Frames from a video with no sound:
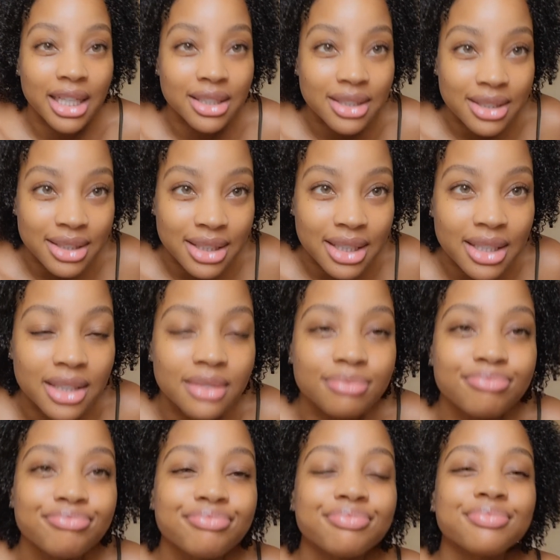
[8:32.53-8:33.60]
i just did it
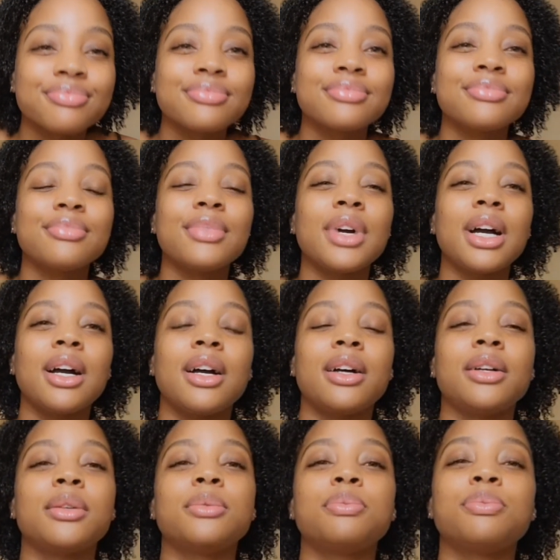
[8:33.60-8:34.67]

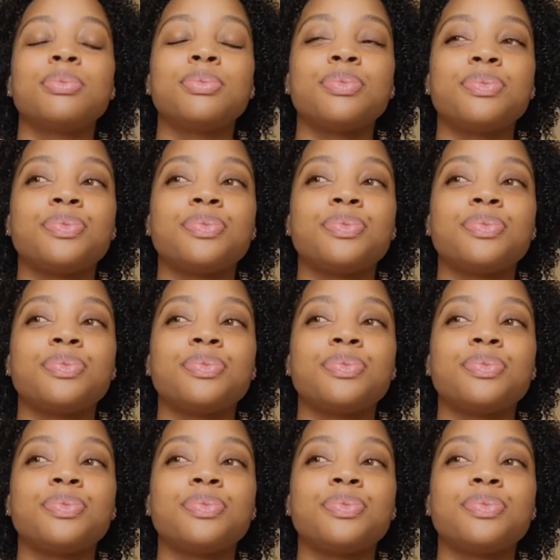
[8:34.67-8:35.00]
um